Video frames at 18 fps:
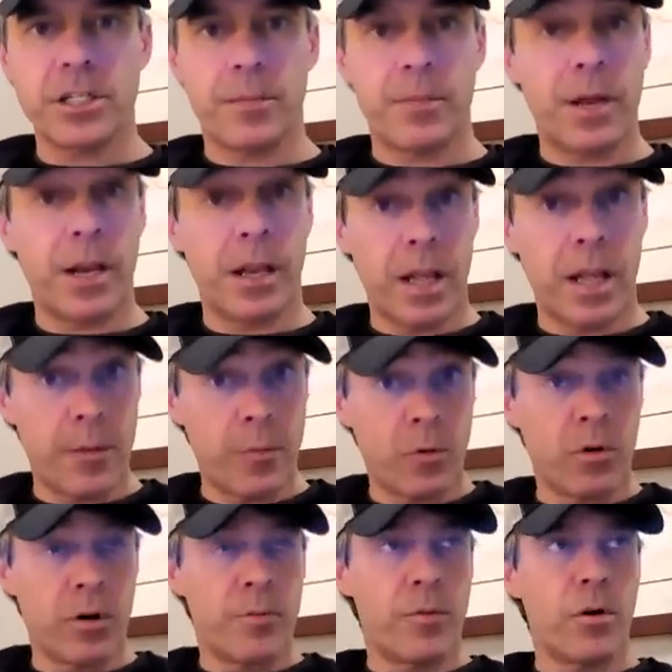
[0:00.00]
I bet a lot
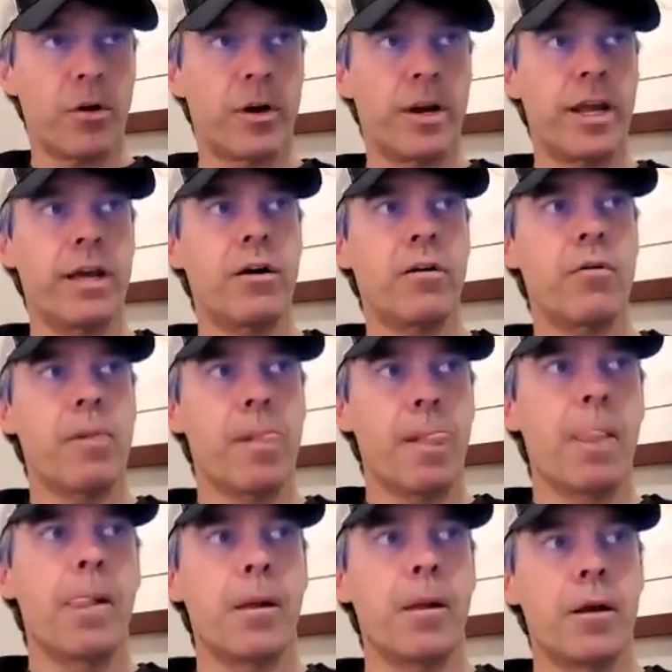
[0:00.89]
more of them are now.
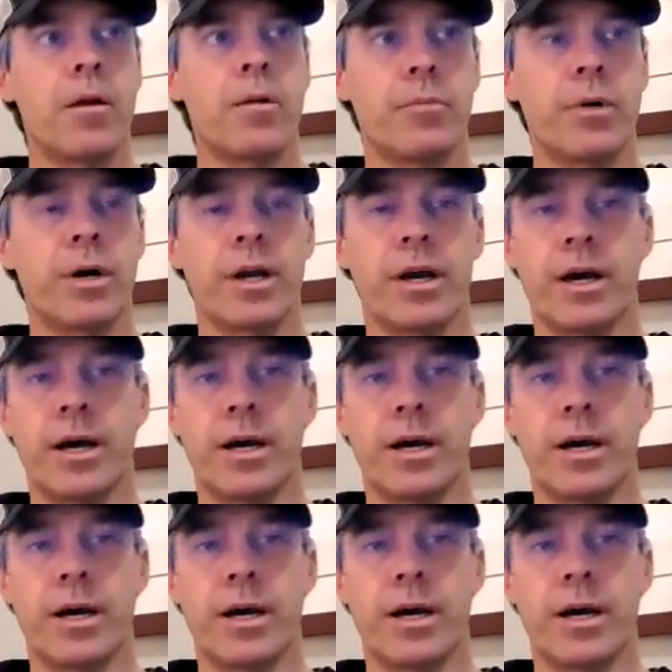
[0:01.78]
But